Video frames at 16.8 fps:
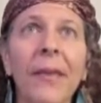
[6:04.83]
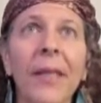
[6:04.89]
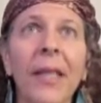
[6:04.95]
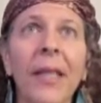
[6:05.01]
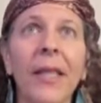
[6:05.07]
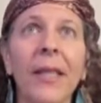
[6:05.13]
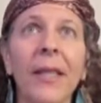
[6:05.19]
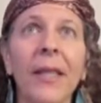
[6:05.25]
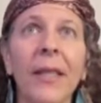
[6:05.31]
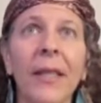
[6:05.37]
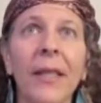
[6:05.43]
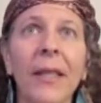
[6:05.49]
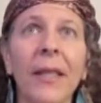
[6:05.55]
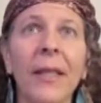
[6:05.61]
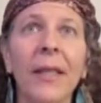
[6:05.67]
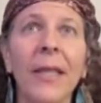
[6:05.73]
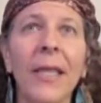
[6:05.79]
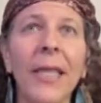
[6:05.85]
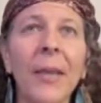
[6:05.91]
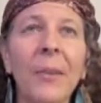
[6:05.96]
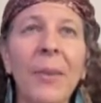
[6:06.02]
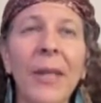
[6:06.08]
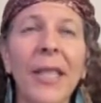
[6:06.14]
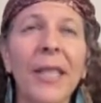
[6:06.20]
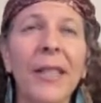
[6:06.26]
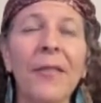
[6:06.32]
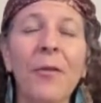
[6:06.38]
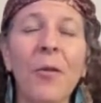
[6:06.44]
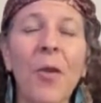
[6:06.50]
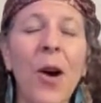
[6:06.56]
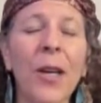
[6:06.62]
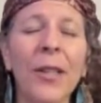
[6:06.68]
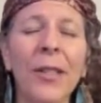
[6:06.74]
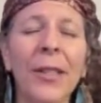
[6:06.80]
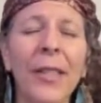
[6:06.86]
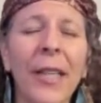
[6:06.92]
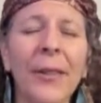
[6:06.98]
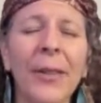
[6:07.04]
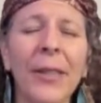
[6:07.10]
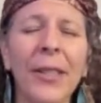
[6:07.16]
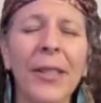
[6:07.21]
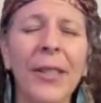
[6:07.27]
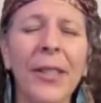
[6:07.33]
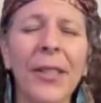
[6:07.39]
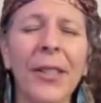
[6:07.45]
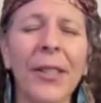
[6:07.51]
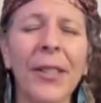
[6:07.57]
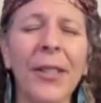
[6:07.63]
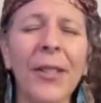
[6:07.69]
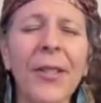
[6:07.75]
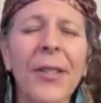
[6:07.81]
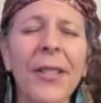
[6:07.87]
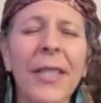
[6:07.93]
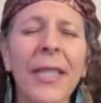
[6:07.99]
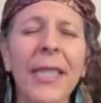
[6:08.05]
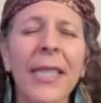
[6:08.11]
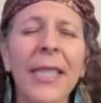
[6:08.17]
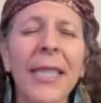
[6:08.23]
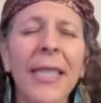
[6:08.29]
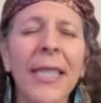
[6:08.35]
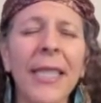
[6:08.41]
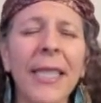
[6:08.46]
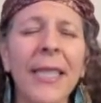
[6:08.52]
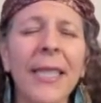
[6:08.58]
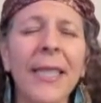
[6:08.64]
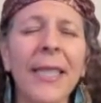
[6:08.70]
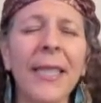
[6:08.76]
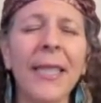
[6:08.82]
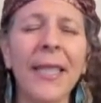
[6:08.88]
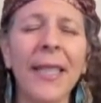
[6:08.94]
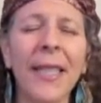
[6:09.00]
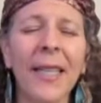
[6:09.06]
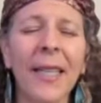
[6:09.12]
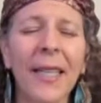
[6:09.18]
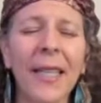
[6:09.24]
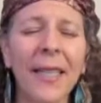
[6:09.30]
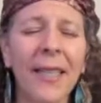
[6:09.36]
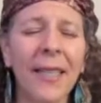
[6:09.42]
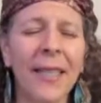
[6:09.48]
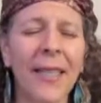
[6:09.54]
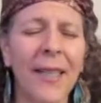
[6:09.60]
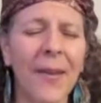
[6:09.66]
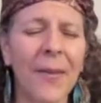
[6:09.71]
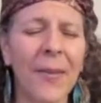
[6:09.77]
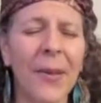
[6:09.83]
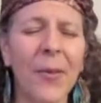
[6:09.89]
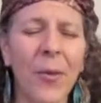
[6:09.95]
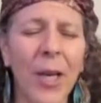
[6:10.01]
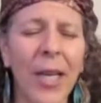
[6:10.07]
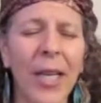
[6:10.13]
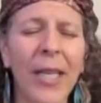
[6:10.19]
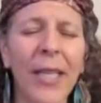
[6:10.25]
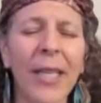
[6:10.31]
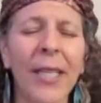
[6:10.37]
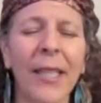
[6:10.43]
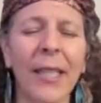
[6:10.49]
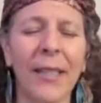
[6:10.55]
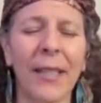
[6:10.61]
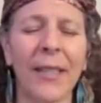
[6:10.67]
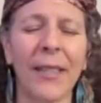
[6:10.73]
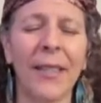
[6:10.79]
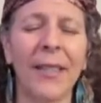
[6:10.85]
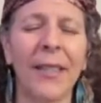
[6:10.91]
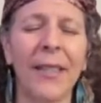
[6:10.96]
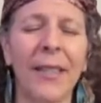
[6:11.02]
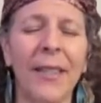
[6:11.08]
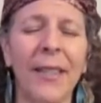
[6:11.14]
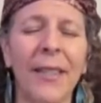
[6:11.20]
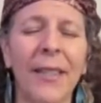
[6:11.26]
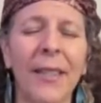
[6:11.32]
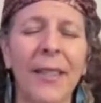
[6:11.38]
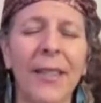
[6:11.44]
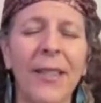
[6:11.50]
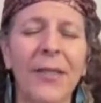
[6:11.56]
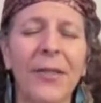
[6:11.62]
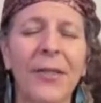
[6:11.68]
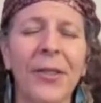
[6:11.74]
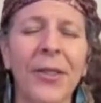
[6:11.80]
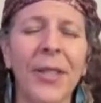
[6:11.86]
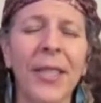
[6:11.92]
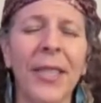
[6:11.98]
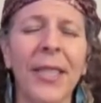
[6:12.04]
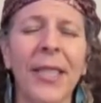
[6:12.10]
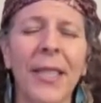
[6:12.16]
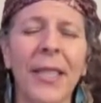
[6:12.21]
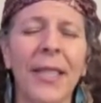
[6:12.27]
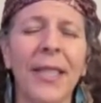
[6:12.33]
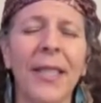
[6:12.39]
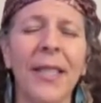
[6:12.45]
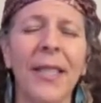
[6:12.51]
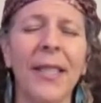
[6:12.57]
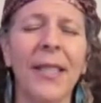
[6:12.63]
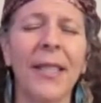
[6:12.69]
and the seeping of water down into the earth, and the seeds that have been waiting for this